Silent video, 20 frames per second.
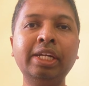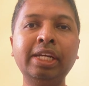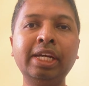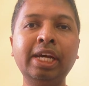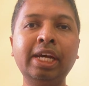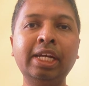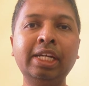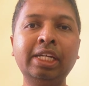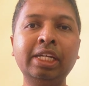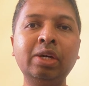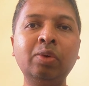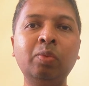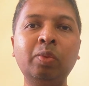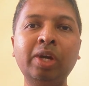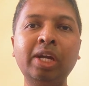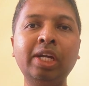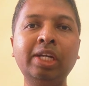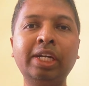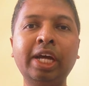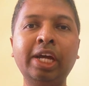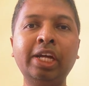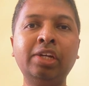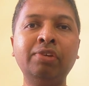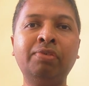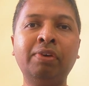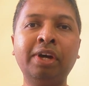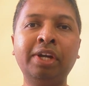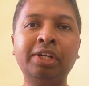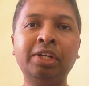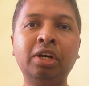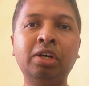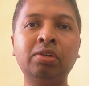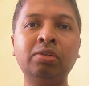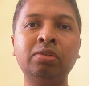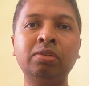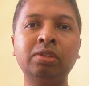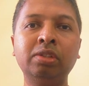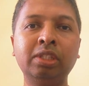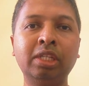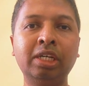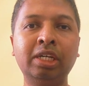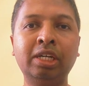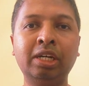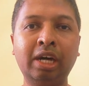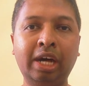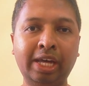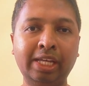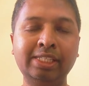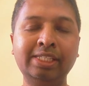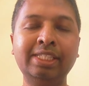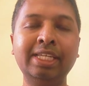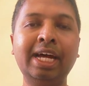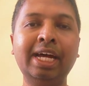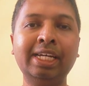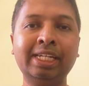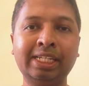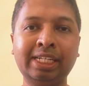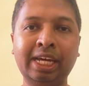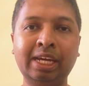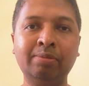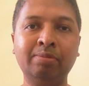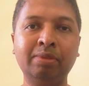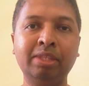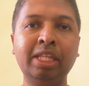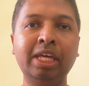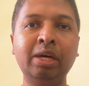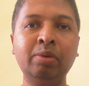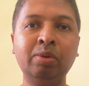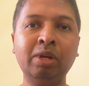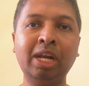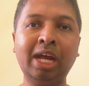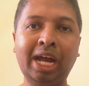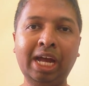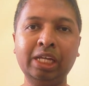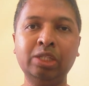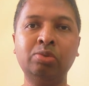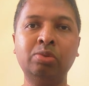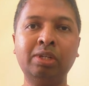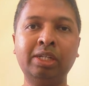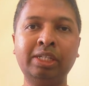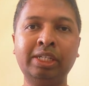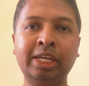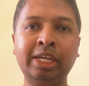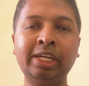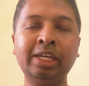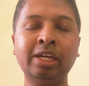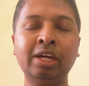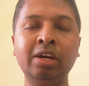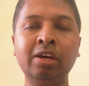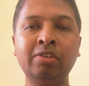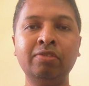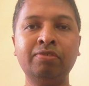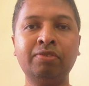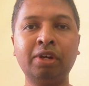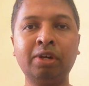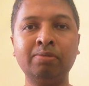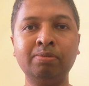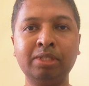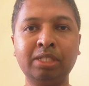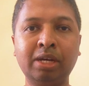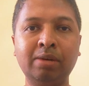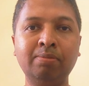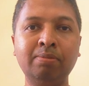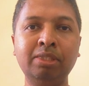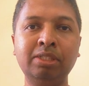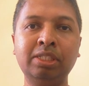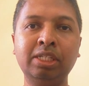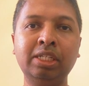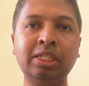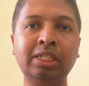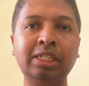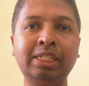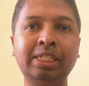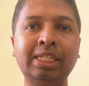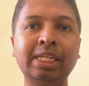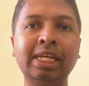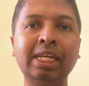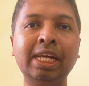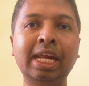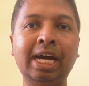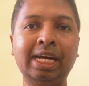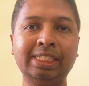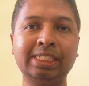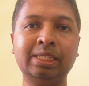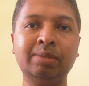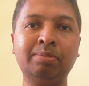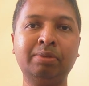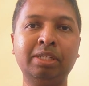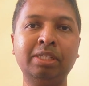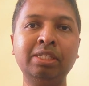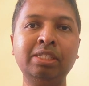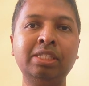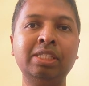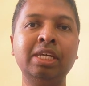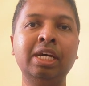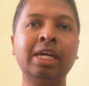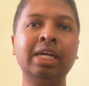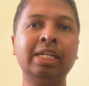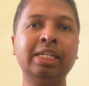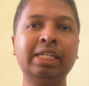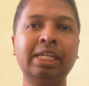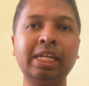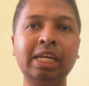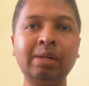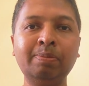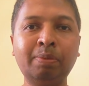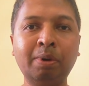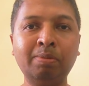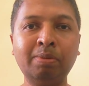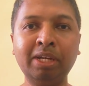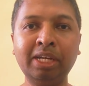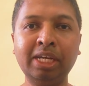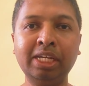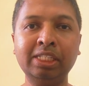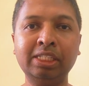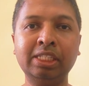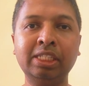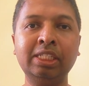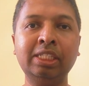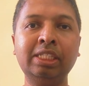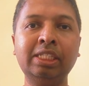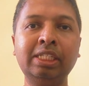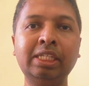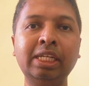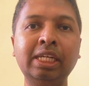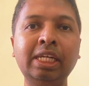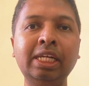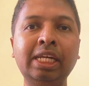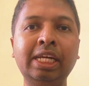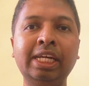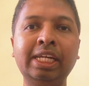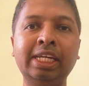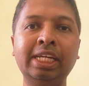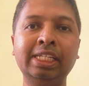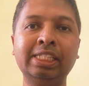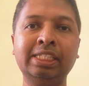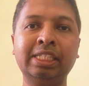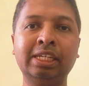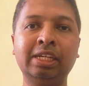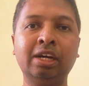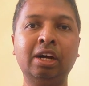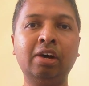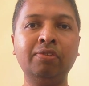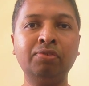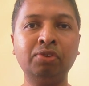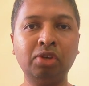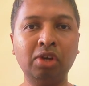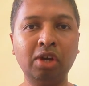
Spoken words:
reality, we'll try to find out the exact time they will actually take from submission till acceptance, till publication, till indexing of